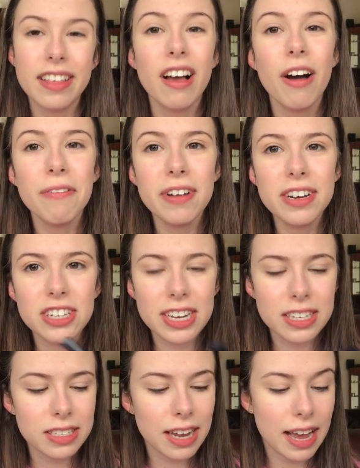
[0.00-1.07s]
The coverage
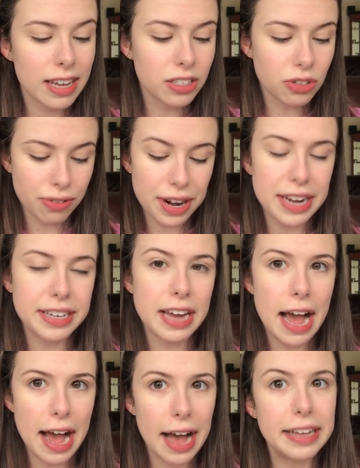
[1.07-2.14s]
isn't as great
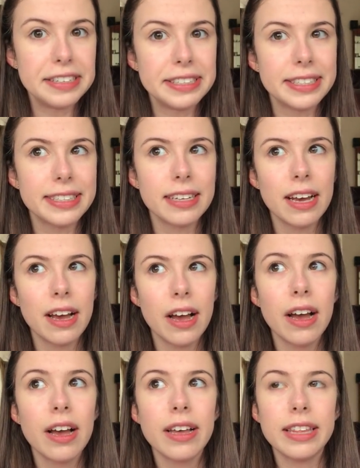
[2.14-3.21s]
as
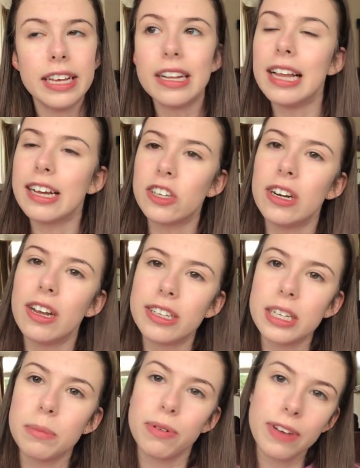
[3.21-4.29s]
the Collection
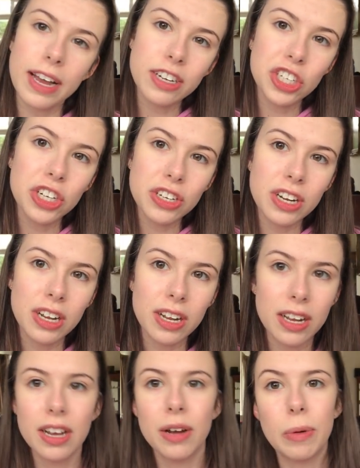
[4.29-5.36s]
Lasting Perfection,
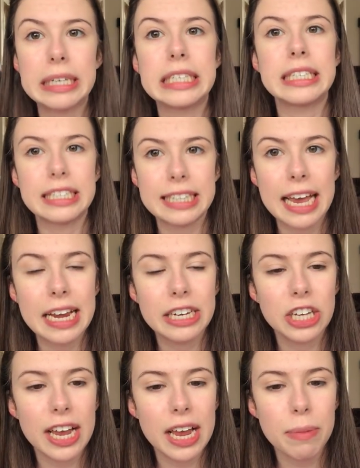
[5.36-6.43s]
which is a
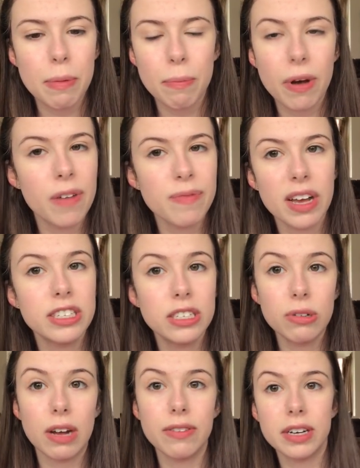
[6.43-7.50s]
shame, but I
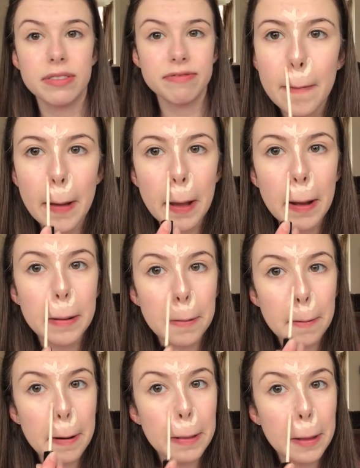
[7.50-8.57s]
still love it. And
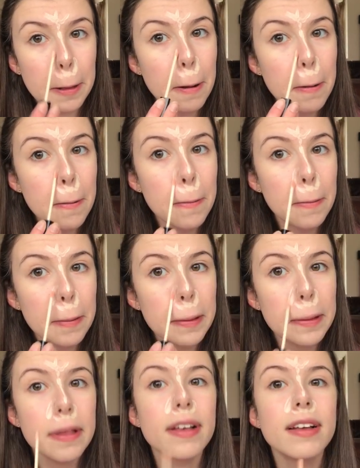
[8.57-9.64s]
around the
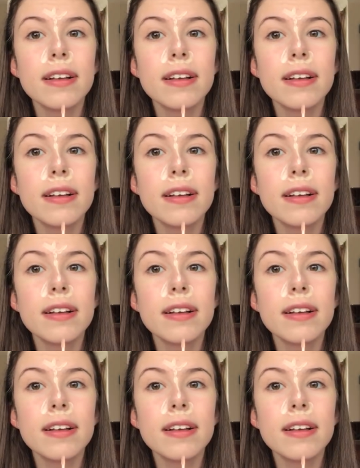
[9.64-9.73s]
nose,